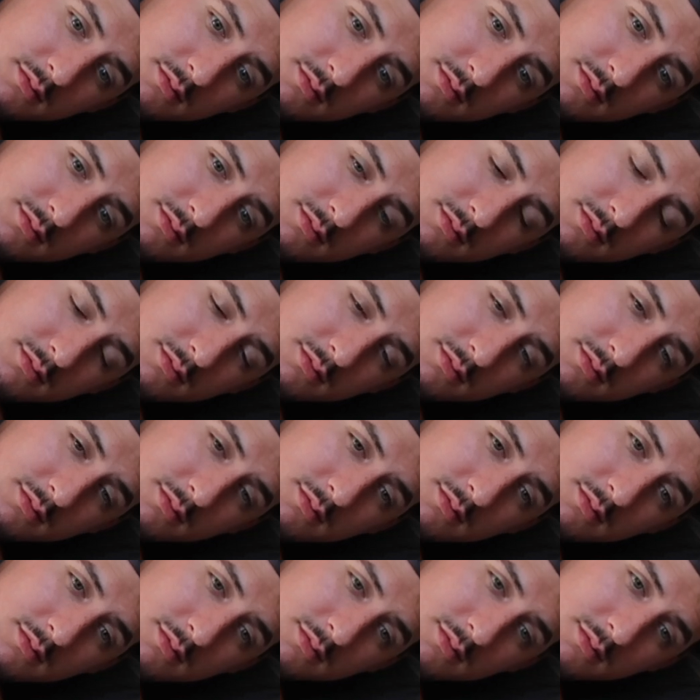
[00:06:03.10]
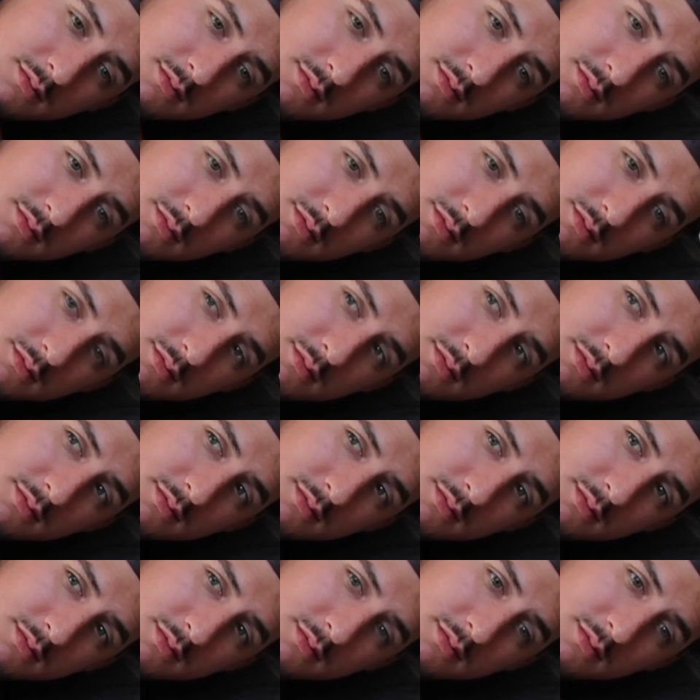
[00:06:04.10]

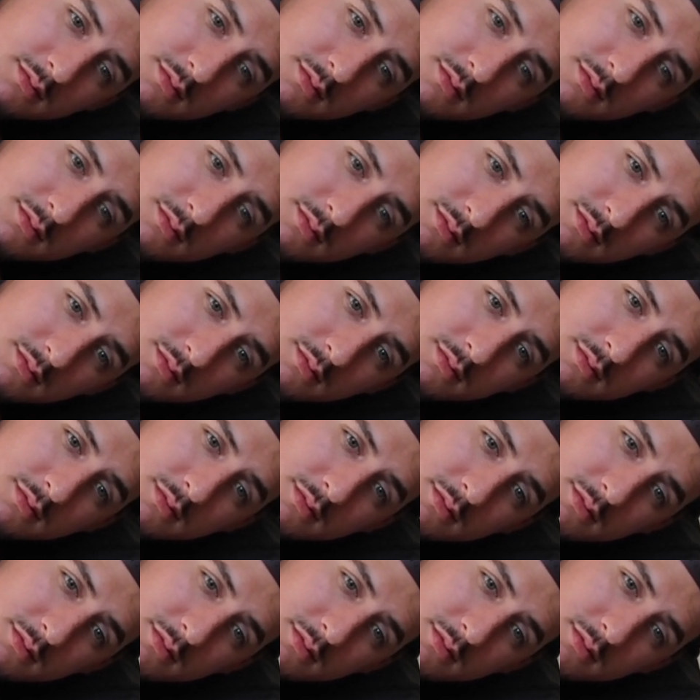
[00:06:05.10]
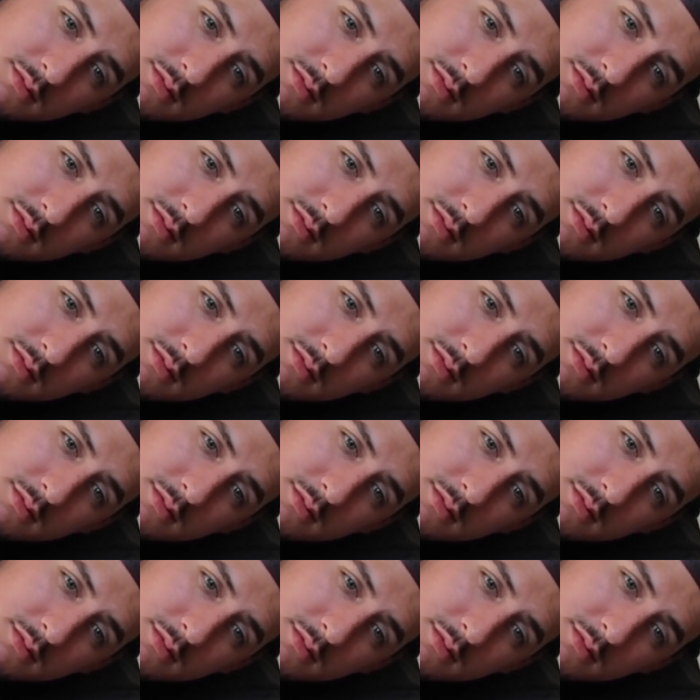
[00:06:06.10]
(not speaking)